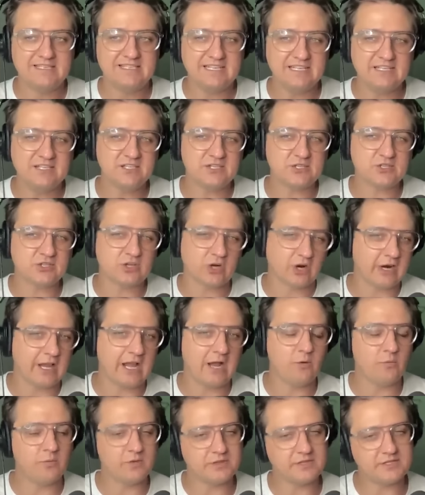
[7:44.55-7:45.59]
didn't start
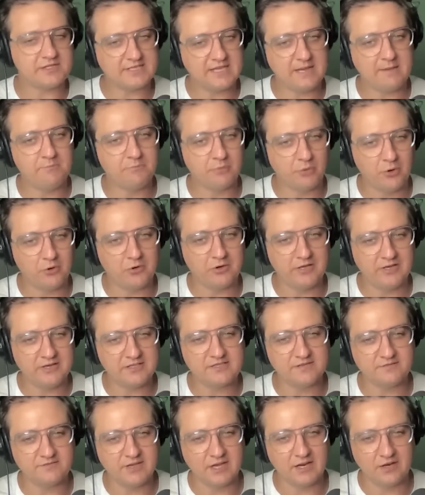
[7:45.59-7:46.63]
out with the same
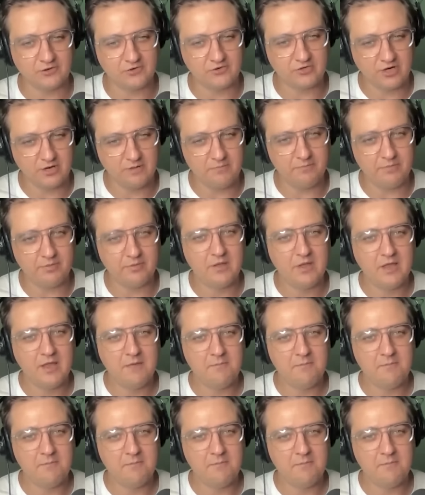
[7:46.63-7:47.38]
brokenness of Donald Trump,